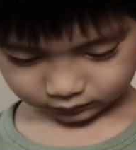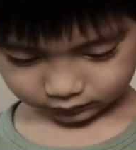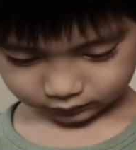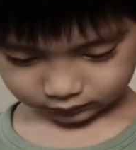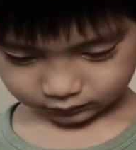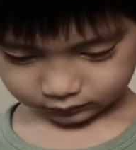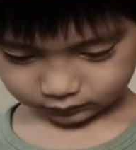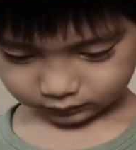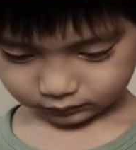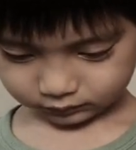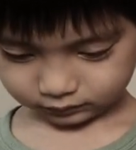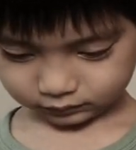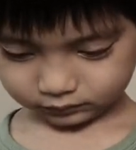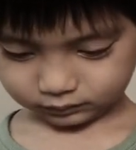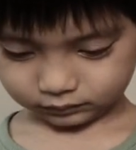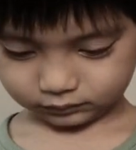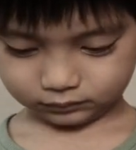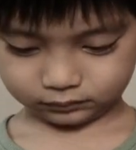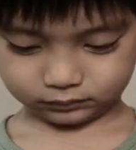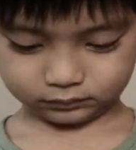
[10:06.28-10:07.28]

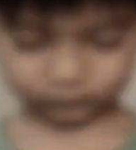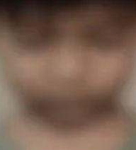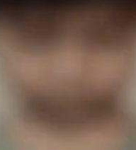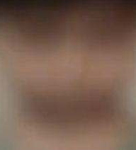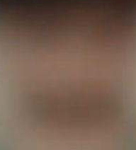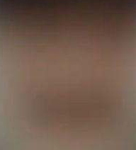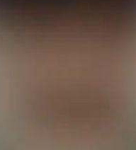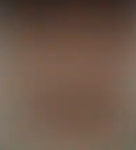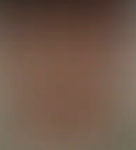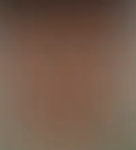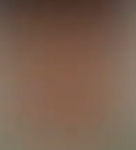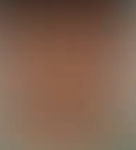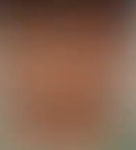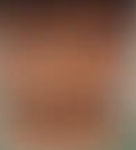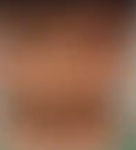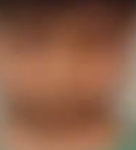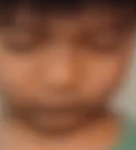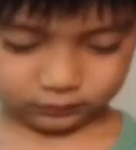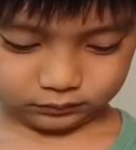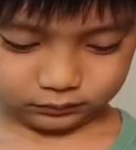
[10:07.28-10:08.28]

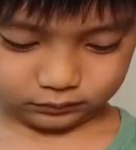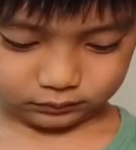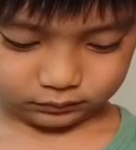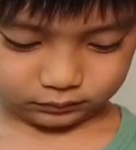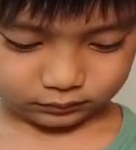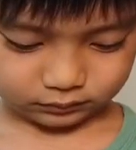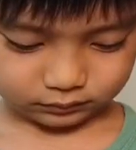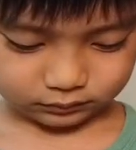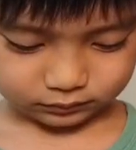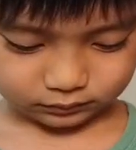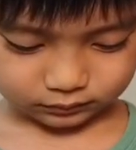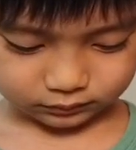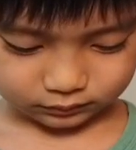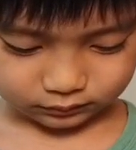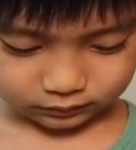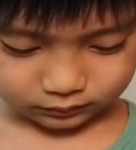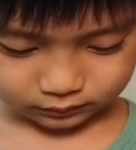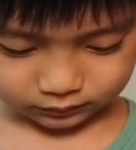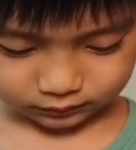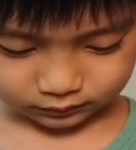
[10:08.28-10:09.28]

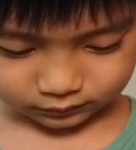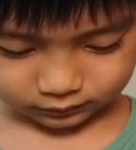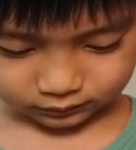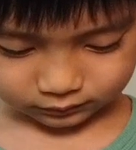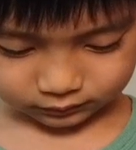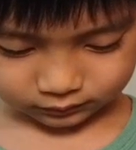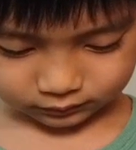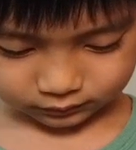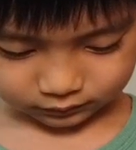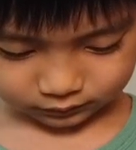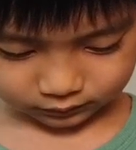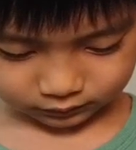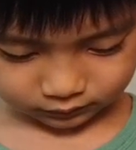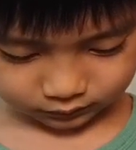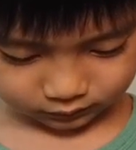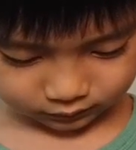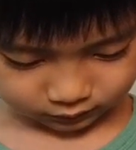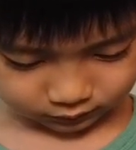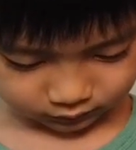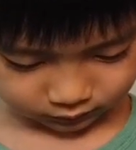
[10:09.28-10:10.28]

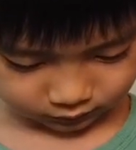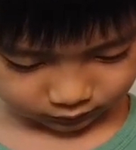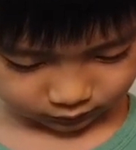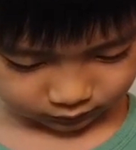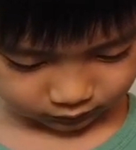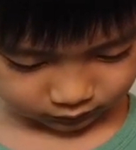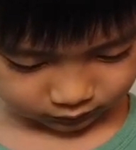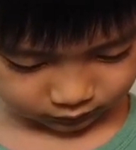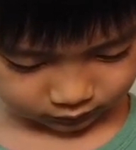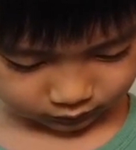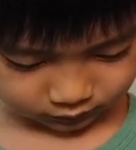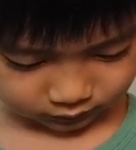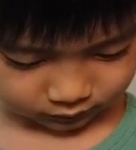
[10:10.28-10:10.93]
The person shown says nothing.